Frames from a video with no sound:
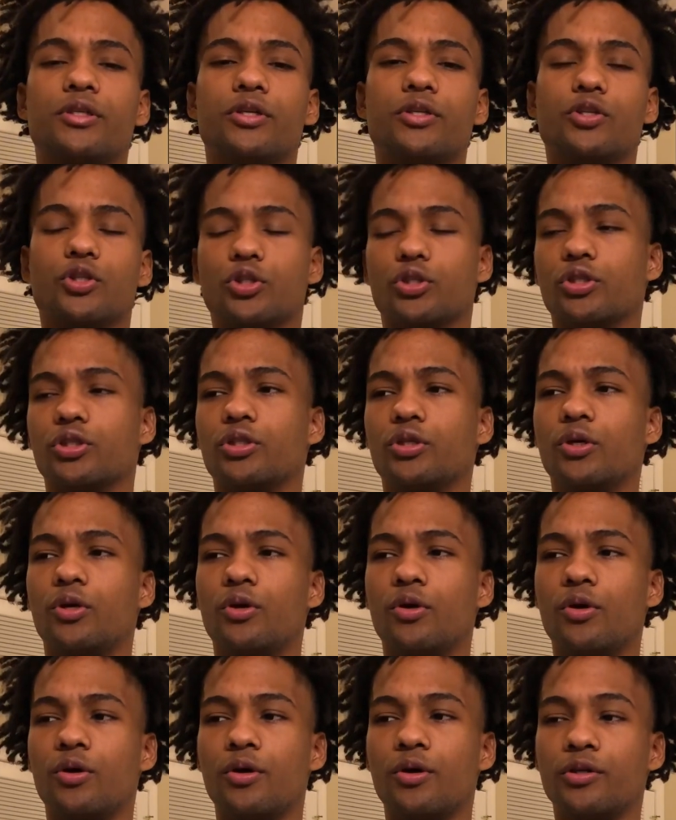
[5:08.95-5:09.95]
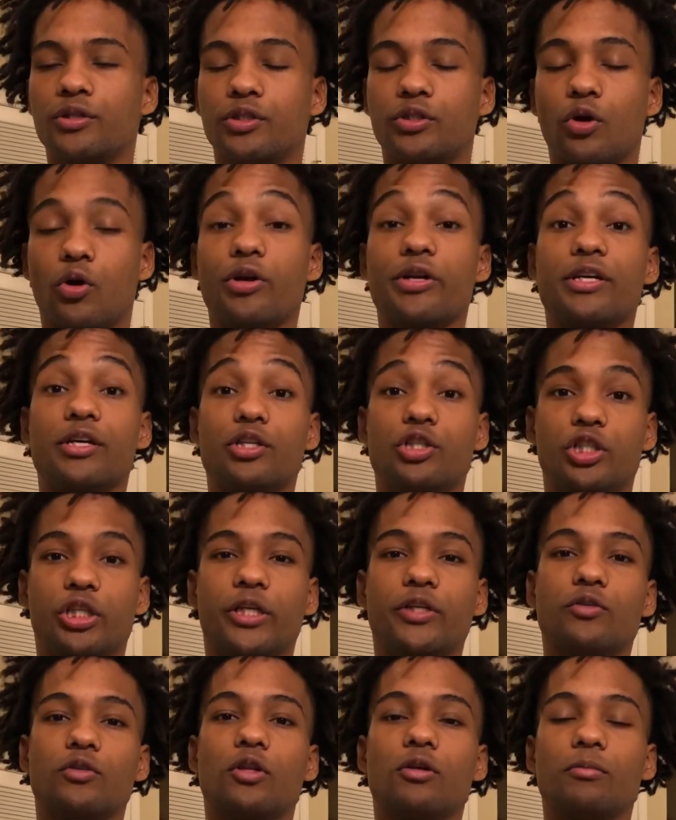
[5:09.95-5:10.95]
just starting a
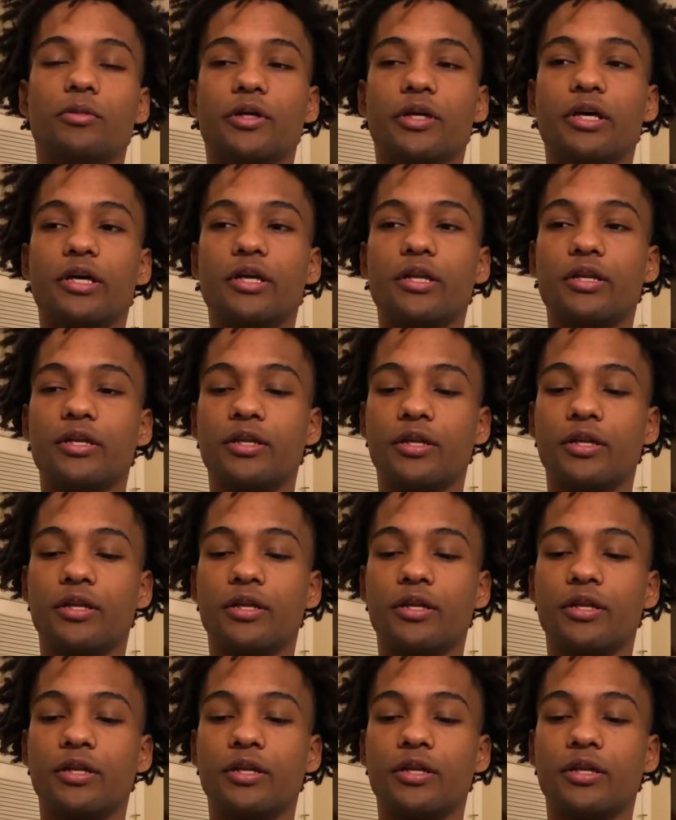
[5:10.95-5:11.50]
channel up again.